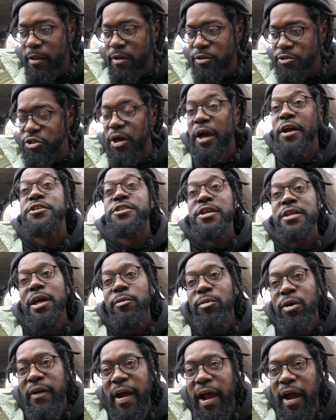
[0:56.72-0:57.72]
juncture
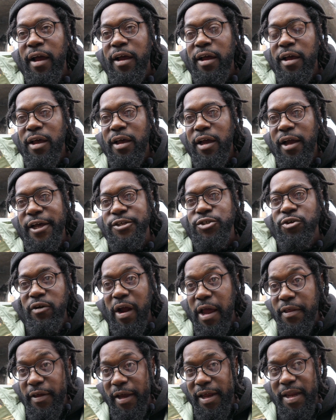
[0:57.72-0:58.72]
that we're at, because we're
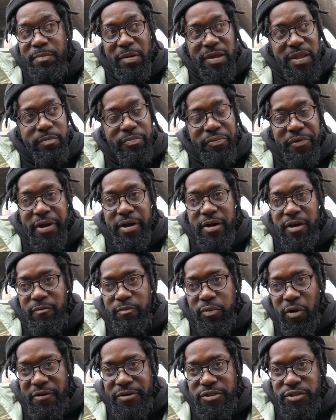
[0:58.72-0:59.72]
either going to be the Britain
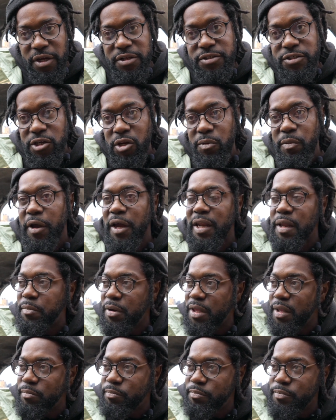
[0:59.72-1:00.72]
of Boris Johnson or we're going to
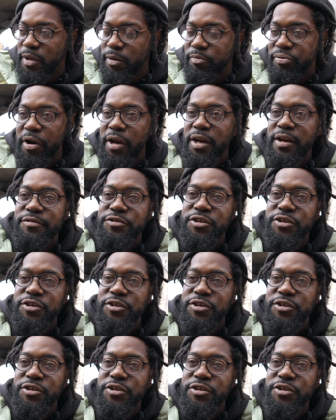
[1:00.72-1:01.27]
be the Britain of